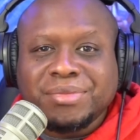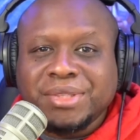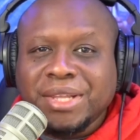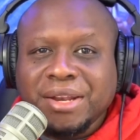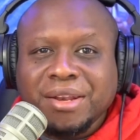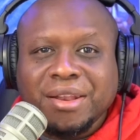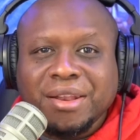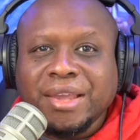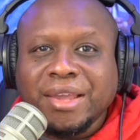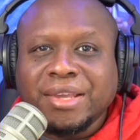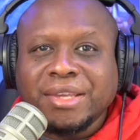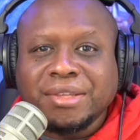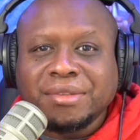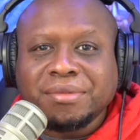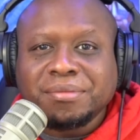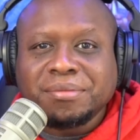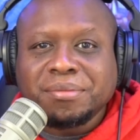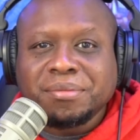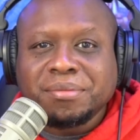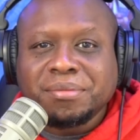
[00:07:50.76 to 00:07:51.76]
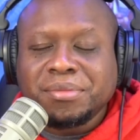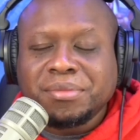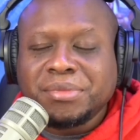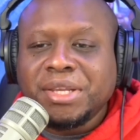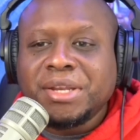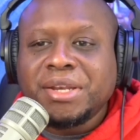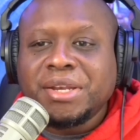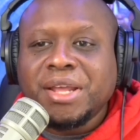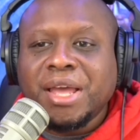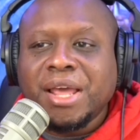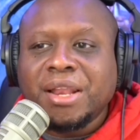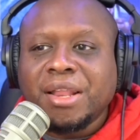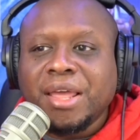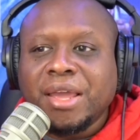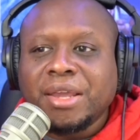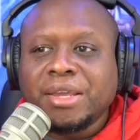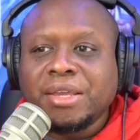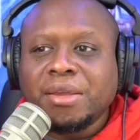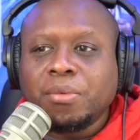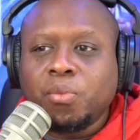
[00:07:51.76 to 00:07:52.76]
Didn't like it. Did not
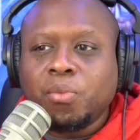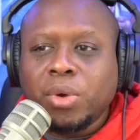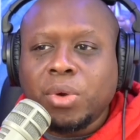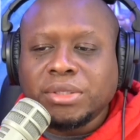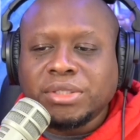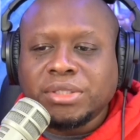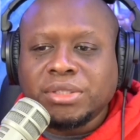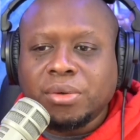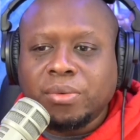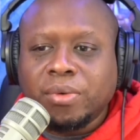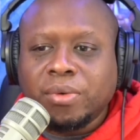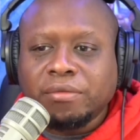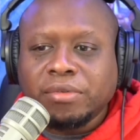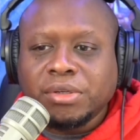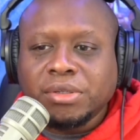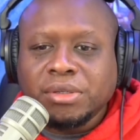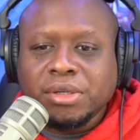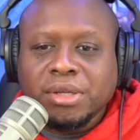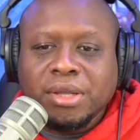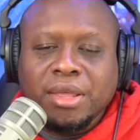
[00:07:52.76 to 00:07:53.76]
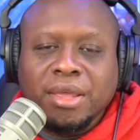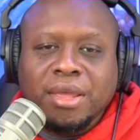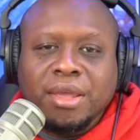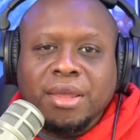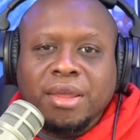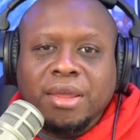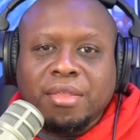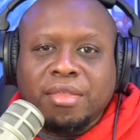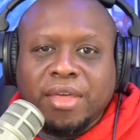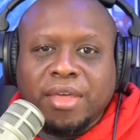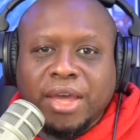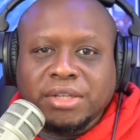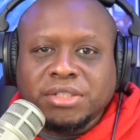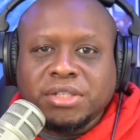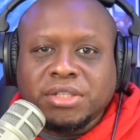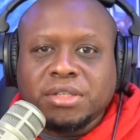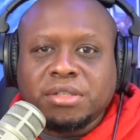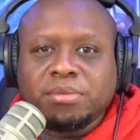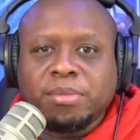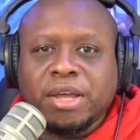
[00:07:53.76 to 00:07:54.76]
like it whatsoever.
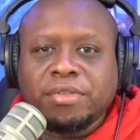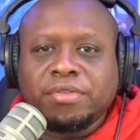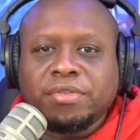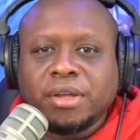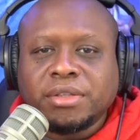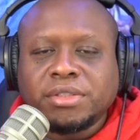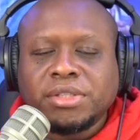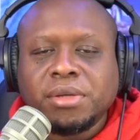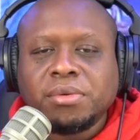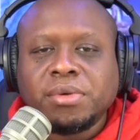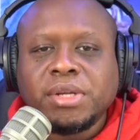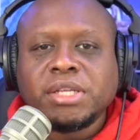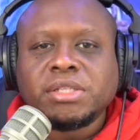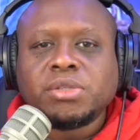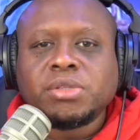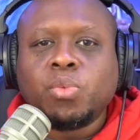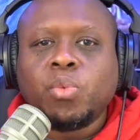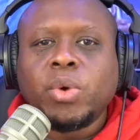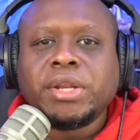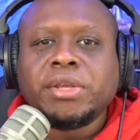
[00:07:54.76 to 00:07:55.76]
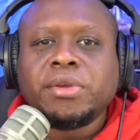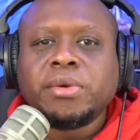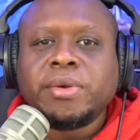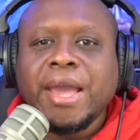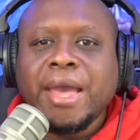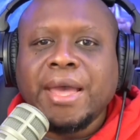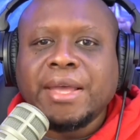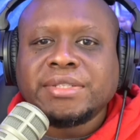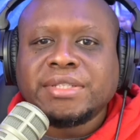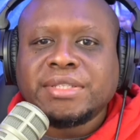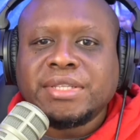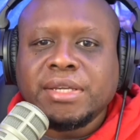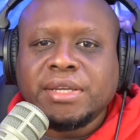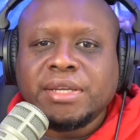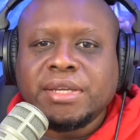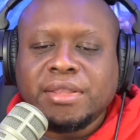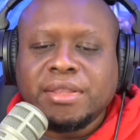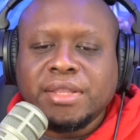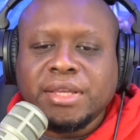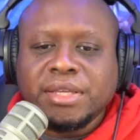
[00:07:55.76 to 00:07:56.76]
That's just my thoughts on this. What do you guys
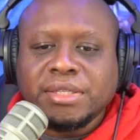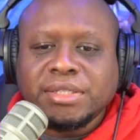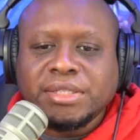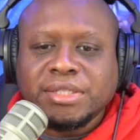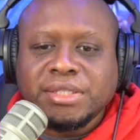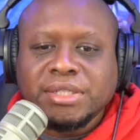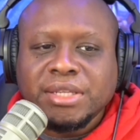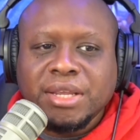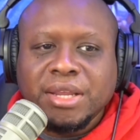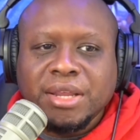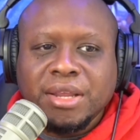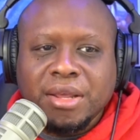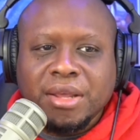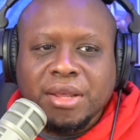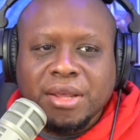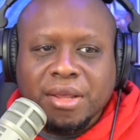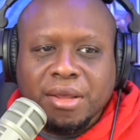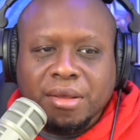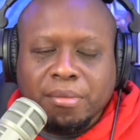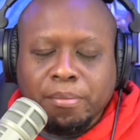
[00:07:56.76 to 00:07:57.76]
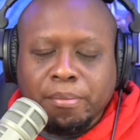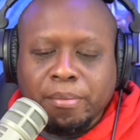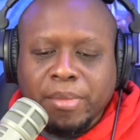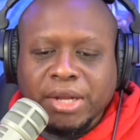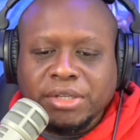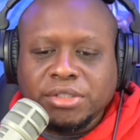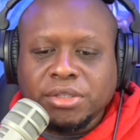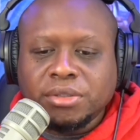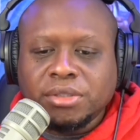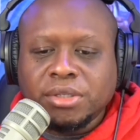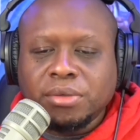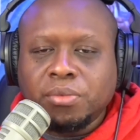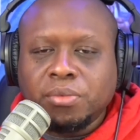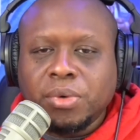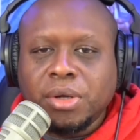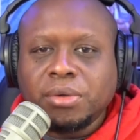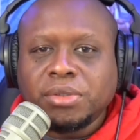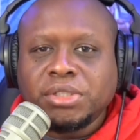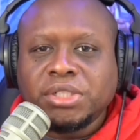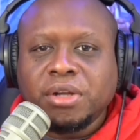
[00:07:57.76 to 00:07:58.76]
think of this? Matrix and
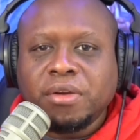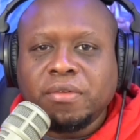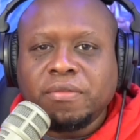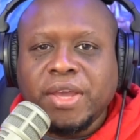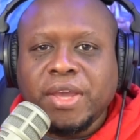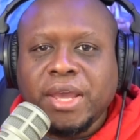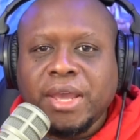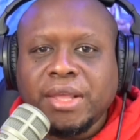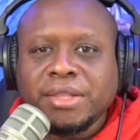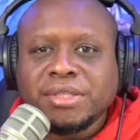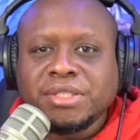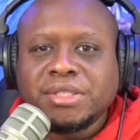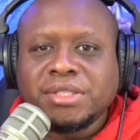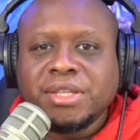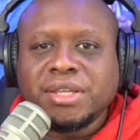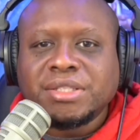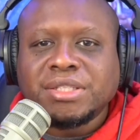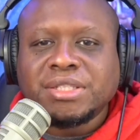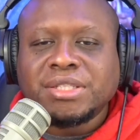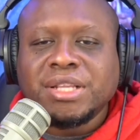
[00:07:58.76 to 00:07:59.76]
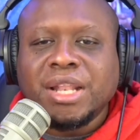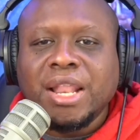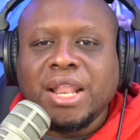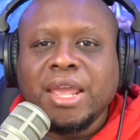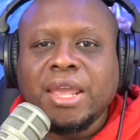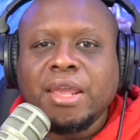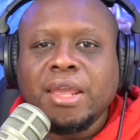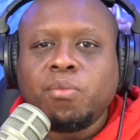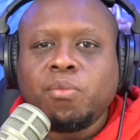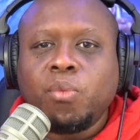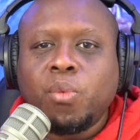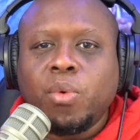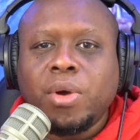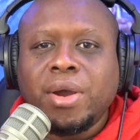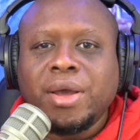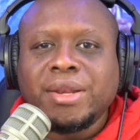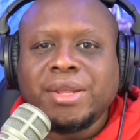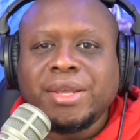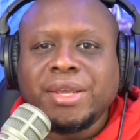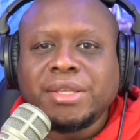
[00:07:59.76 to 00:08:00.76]
Roadshow fans, the Slave
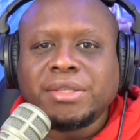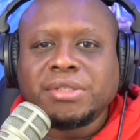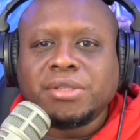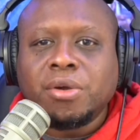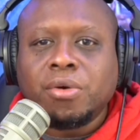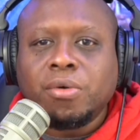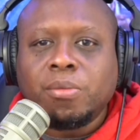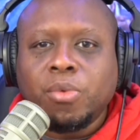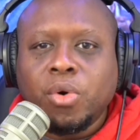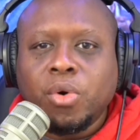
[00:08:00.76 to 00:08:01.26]
One is no